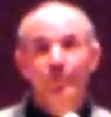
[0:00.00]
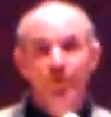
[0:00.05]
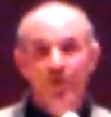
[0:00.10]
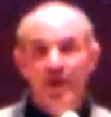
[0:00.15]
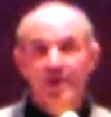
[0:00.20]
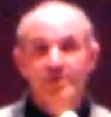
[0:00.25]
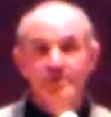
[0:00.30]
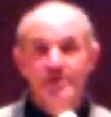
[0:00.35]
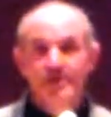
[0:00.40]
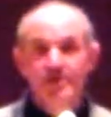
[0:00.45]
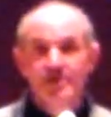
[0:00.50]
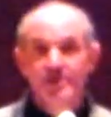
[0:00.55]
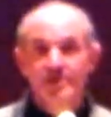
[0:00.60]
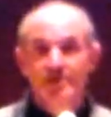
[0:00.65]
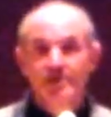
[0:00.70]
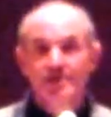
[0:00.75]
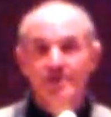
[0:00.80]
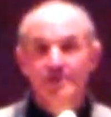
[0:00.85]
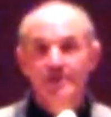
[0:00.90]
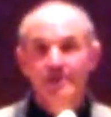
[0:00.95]
Pope
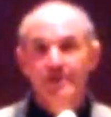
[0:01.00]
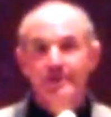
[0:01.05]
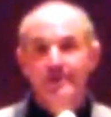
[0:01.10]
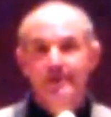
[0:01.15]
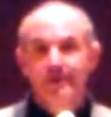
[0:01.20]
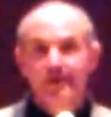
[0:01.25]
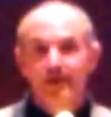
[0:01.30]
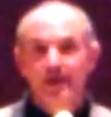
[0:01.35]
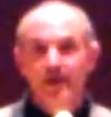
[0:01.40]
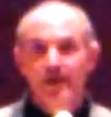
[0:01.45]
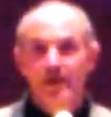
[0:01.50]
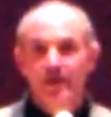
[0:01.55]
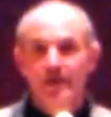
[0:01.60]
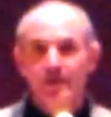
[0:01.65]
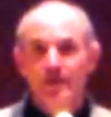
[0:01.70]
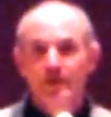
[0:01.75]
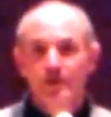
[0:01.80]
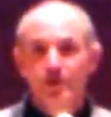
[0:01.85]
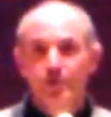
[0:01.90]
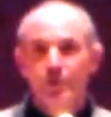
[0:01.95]
Francis,
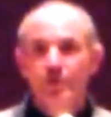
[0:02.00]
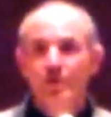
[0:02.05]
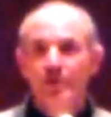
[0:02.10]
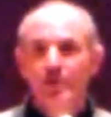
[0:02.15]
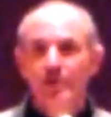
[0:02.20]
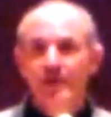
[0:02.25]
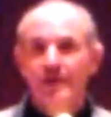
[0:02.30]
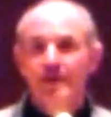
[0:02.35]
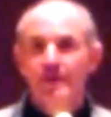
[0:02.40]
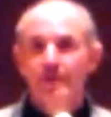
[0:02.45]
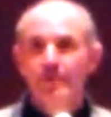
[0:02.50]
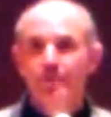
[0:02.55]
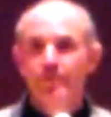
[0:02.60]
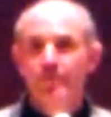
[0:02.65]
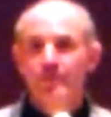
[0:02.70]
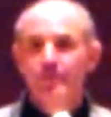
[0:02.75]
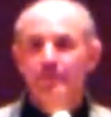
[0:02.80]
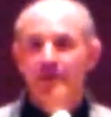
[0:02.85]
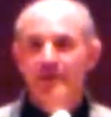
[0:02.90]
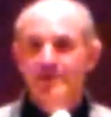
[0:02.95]
uh, who clearly
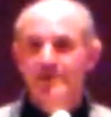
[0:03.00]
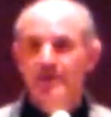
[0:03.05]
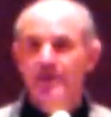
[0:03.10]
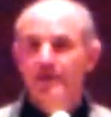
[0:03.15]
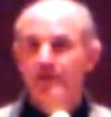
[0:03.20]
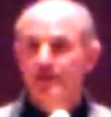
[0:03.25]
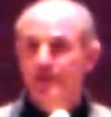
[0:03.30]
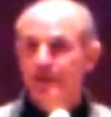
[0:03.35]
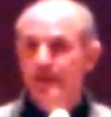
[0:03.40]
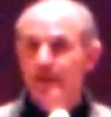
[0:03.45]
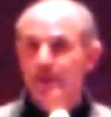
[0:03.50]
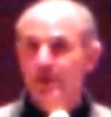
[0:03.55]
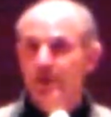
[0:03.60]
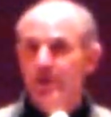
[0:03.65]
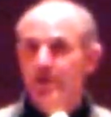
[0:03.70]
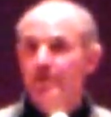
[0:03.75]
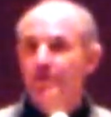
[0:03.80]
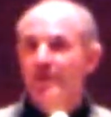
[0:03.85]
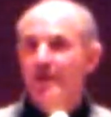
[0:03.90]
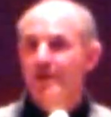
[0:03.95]
makes it
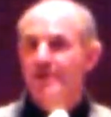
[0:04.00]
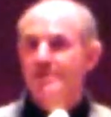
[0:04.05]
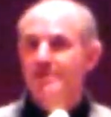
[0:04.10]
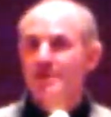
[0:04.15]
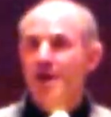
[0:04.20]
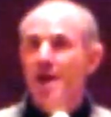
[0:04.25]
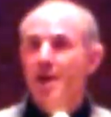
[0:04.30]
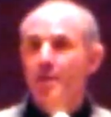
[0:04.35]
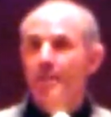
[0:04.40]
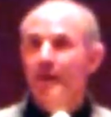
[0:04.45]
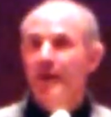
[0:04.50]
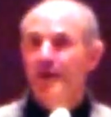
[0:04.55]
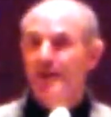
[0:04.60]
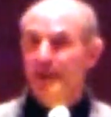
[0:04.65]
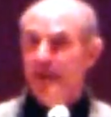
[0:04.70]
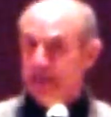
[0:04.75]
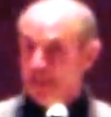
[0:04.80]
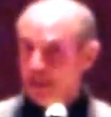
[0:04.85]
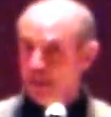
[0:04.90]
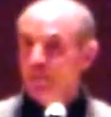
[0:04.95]
clear that it's not
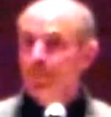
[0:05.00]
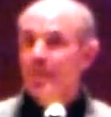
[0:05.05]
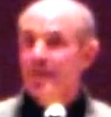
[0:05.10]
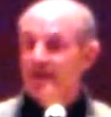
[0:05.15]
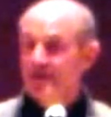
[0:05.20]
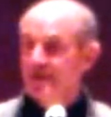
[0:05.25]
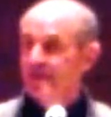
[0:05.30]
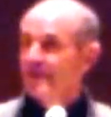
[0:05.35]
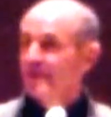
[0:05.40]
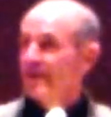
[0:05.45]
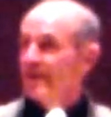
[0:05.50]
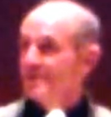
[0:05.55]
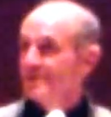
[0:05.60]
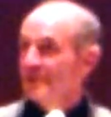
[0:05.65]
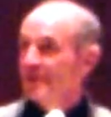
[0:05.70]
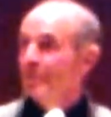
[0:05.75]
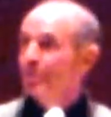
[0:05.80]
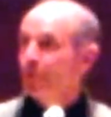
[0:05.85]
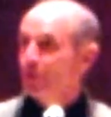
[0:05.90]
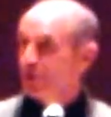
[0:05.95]
about him
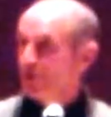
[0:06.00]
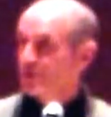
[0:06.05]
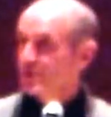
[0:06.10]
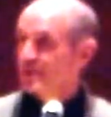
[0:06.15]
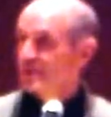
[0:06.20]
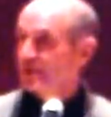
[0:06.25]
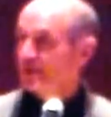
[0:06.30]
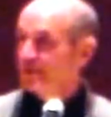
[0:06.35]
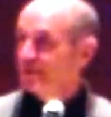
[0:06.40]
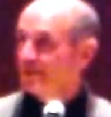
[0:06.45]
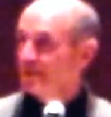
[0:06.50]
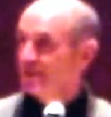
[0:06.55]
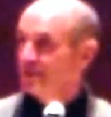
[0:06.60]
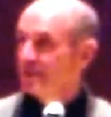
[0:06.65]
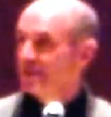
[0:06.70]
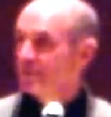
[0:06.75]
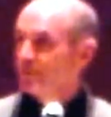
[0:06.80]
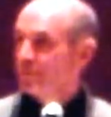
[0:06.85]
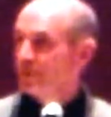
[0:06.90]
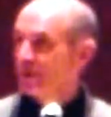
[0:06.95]
as a person,
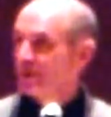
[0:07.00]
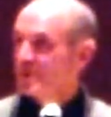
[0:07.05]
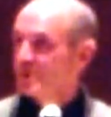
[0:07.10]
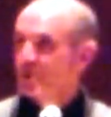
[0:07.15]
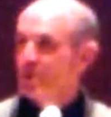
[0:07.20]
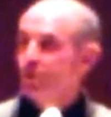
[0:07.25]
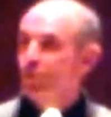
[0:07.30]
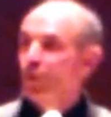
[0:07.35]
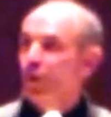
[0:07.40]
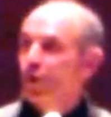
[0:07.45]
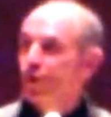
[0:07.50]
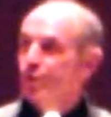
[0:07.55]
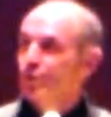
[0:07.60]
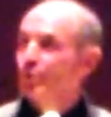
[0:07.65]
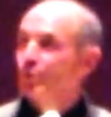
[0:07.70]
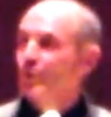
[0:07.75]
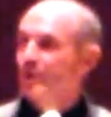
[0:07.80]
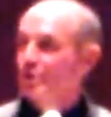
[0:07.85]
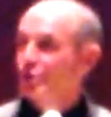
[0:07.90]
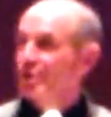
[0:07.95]
but it's the role
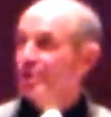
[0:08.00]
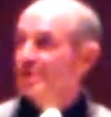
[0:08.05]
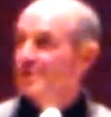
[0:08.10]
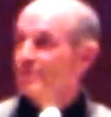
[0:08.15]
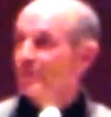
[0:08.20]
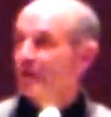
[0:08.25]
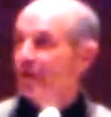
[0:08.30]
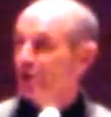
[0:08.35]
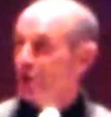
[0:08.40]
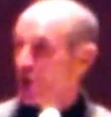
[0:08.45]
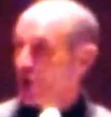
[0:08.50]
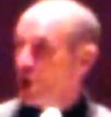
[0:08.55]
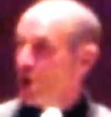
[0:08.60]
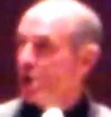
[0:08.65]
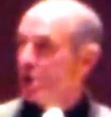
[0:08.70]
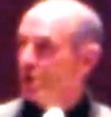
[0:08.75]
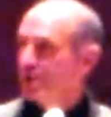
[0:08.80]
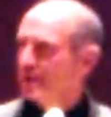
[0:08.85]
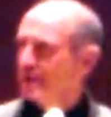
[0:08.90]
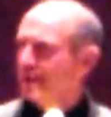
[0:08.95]
to which he has been
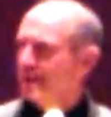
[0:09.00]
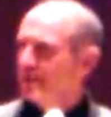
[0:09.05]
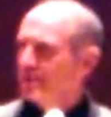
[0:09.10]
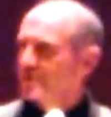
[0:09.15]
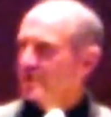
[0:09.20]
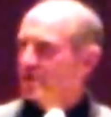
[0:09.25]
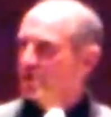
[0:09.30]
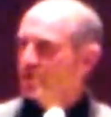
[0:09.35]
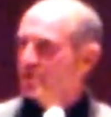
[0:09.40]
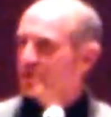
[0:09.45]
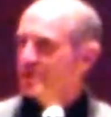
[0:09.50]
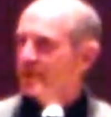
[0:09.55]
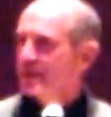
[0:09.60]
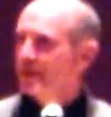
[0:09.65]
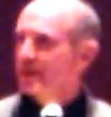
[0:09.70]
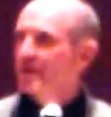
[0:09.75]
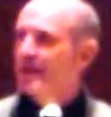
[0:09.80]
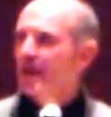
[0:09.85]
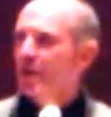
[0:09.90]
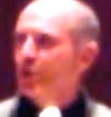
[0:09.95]
called. It's
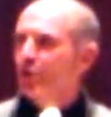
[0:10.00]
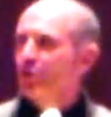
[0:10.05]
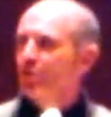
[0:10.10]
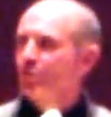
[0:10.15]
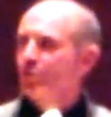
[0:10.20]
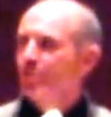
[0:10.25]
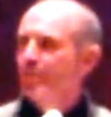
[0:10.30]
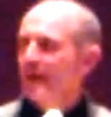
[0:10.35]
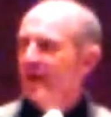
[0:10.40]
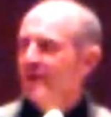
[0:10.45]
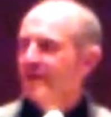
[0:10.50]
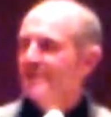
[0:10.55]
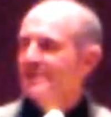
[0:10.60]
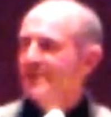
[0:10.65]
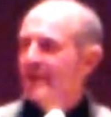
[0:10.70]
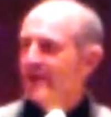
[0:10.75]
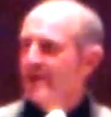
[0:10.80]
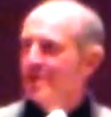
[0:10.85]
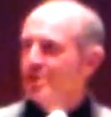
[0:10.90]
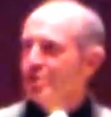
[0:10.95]
interesting, I don't know if you paid
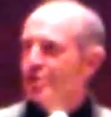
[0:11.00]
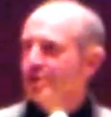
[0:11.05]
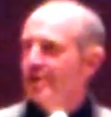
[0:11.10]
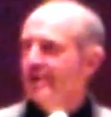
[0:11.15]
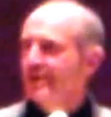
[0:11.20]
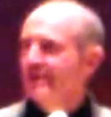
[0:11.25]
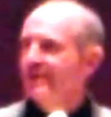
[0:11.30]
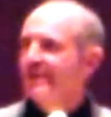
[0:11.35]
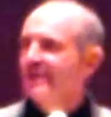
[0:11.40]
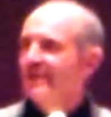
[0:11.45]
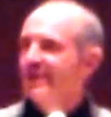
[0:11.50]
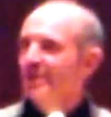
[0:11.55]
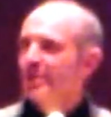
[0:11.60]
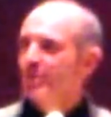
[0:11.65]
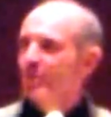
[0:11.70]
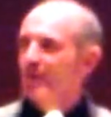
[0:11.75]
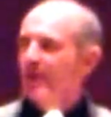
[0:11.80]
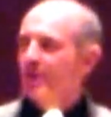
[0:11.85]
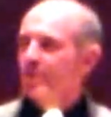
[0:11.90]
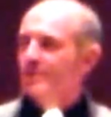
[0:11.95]
attention,
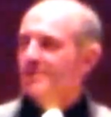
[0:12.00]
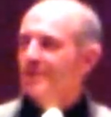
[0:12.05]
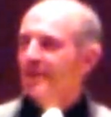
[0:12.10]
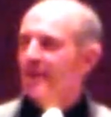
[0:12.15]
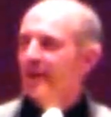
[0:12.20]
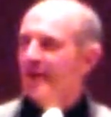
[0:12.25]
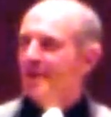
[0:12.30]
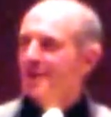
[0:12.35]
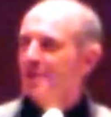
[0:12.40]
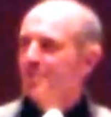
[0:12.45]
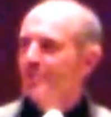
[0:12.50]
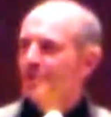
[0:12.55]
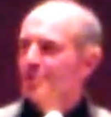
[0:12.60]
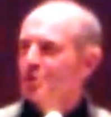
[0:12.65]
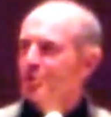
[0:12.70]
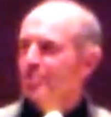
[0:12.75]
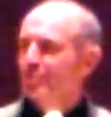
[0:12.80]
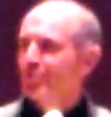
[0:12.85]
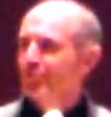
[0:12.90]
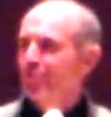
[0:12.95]
when he was elected
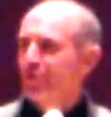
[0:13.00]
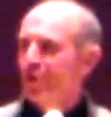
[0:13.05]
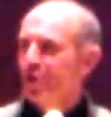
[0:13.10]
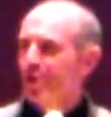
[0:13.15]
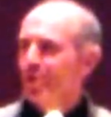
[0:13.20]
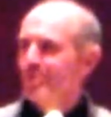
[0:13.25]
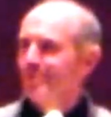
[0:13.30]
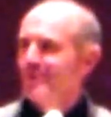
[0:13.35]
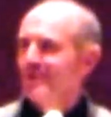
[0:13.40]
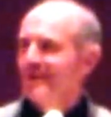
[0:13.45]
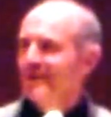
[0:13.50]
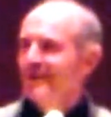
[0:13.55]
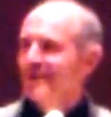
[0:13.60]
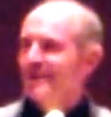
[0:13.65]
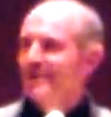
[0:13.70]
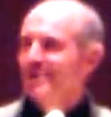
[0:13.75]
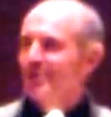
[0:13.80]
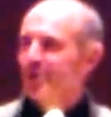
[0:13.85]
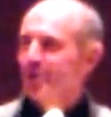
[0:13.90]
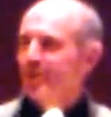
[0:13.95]
Bishop of Rome,
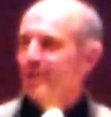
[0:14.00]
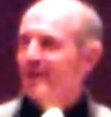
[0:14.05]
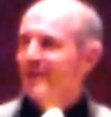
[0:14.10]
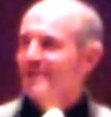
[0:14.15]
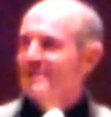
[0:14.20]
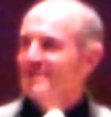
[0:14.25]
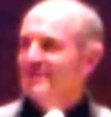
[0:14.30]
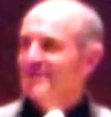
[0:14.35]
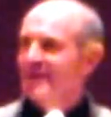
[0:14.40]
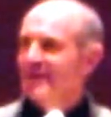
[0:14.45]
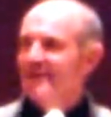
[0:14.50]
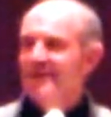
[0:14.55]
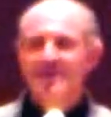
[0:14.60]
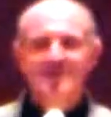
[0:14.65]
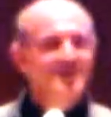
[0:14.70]
do what he said.